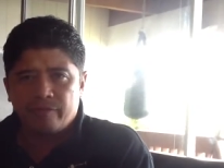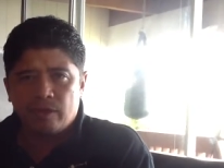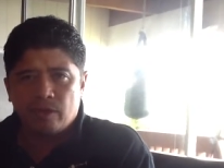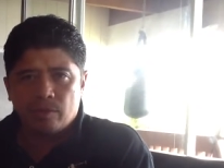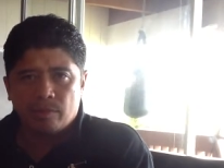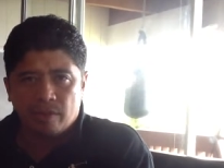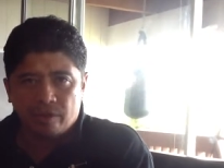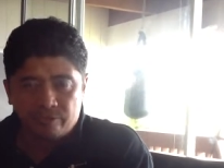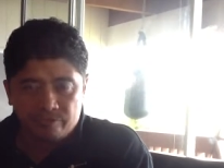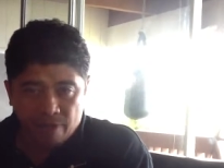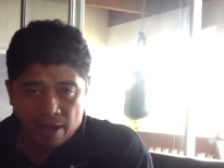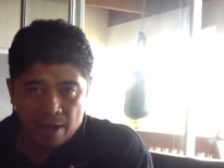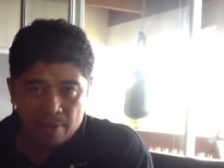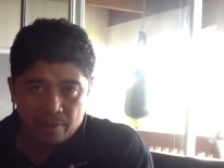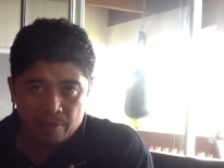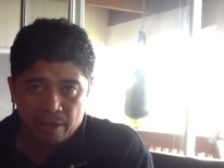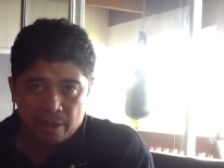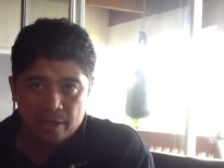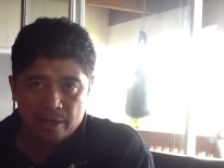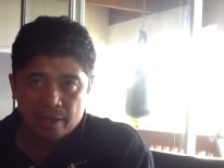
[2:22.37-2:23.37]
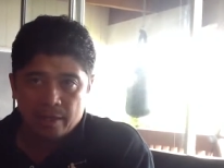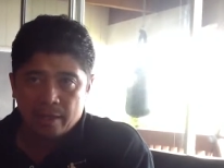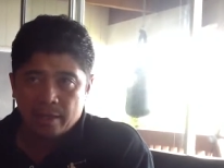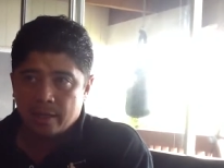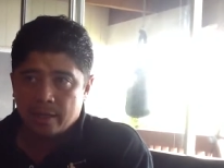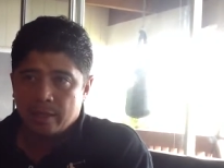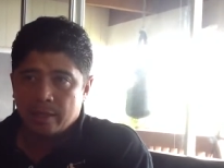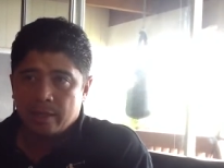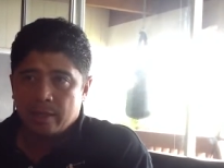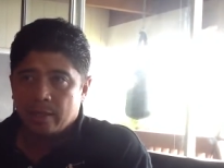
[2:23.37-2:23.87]
you know my family
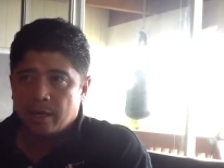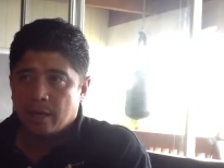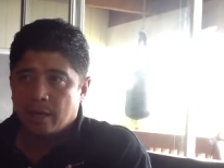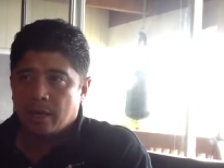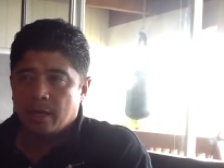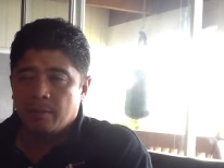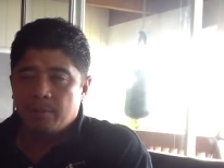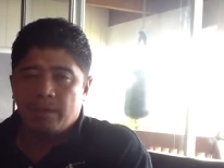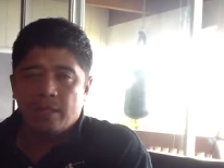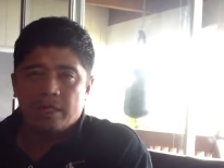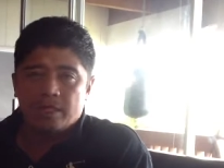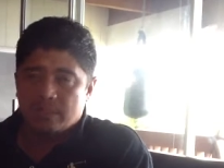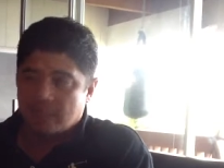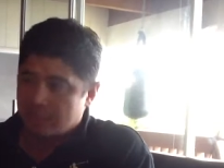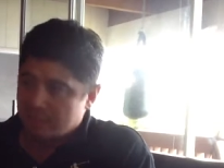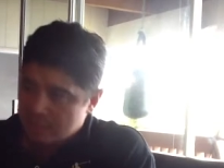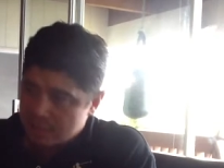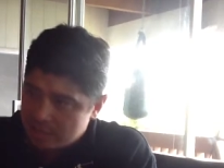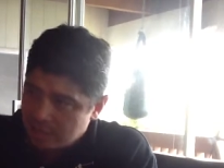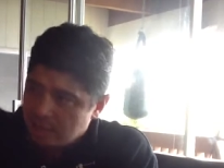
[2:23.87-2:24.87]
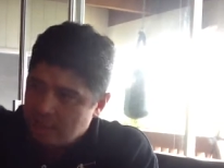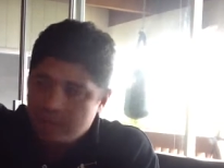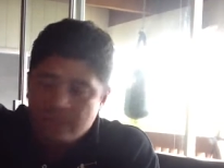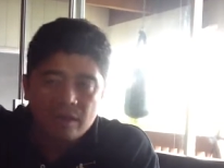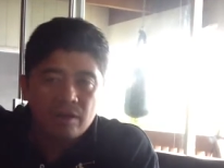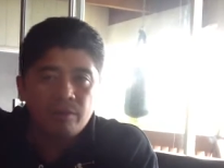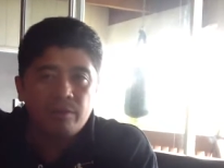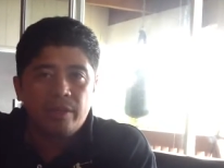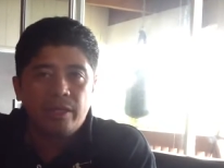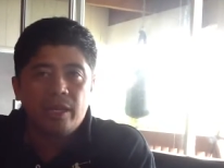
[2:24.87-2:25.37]
uh, because I just think they're
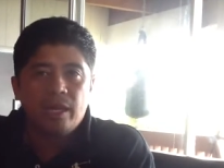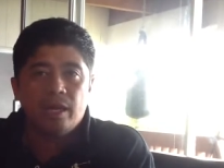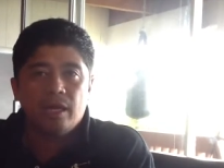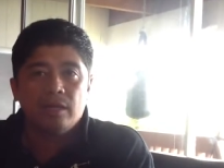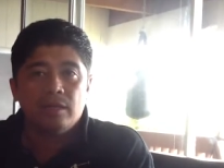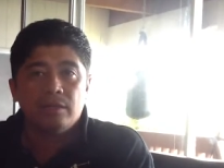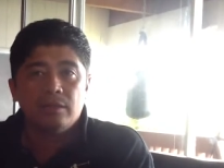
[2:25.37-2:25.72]
gonna be there.